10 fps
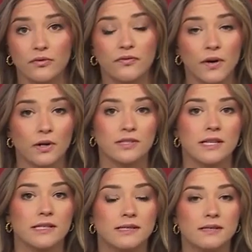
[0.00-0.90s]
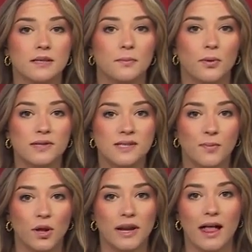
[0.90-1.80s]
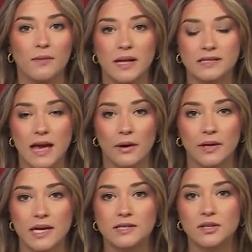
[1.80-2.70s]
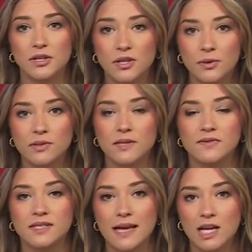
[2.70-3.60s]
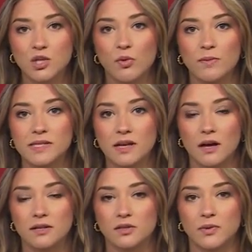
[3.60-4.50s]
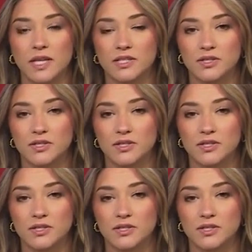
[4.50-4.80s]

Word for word: First, an assistant principal in Alamance County is accused of sexual misconduct with a